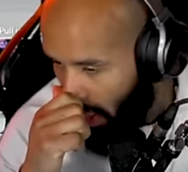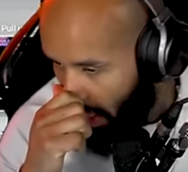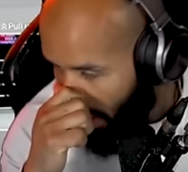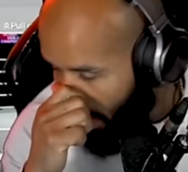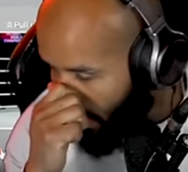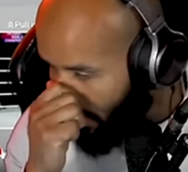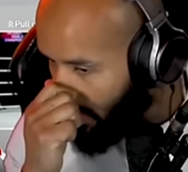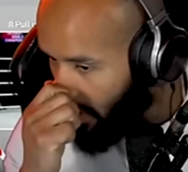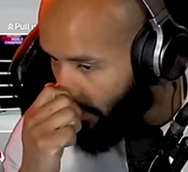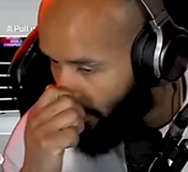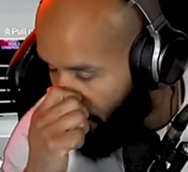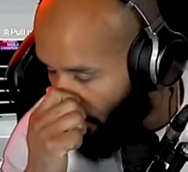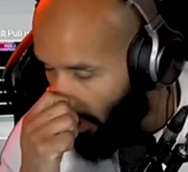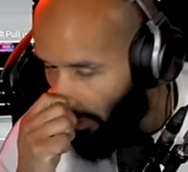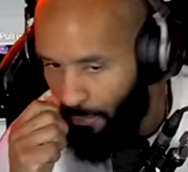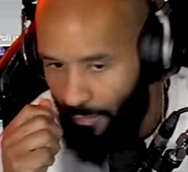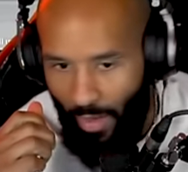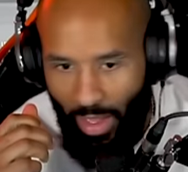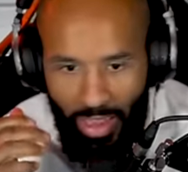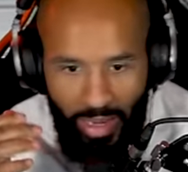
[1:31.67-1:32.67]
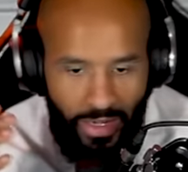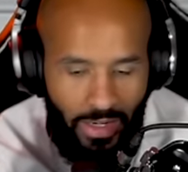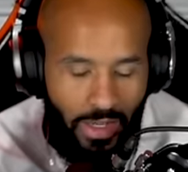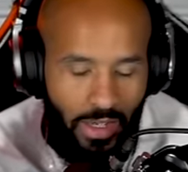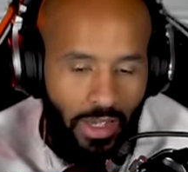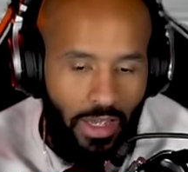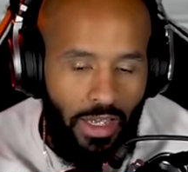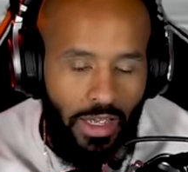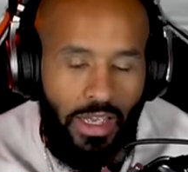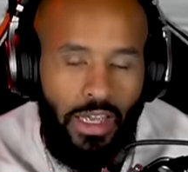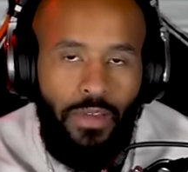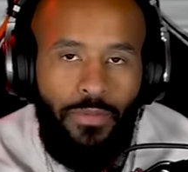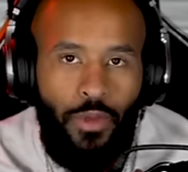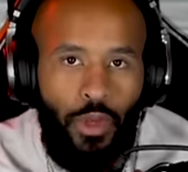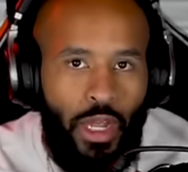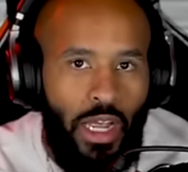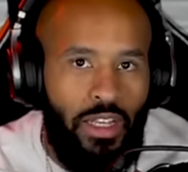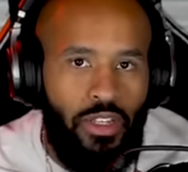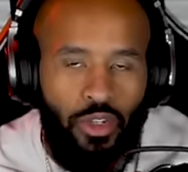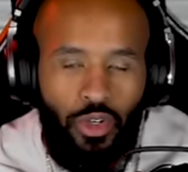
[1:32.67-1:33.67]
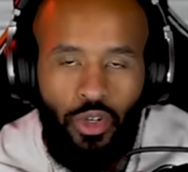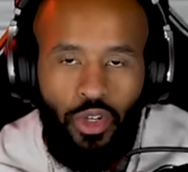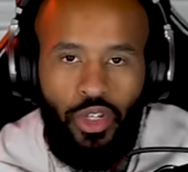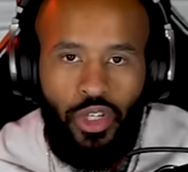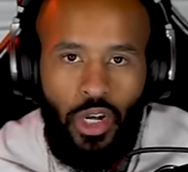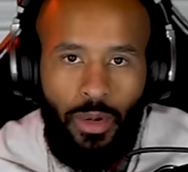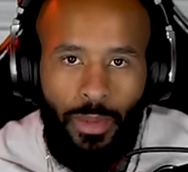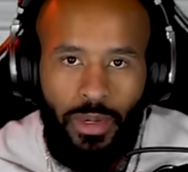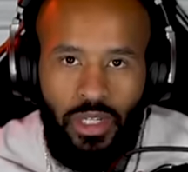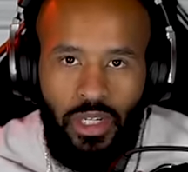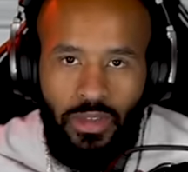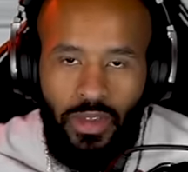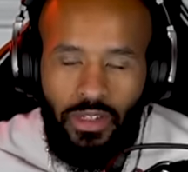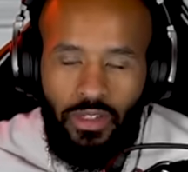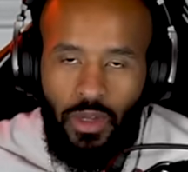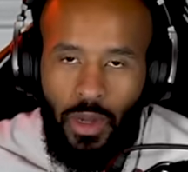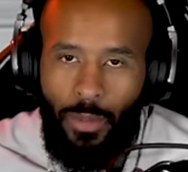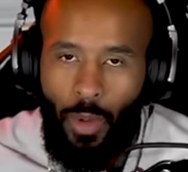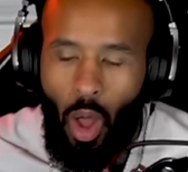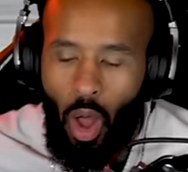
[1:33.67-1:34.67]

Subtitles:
It's the full fight. If you guys are new to the channel, make sure you like, subscribe.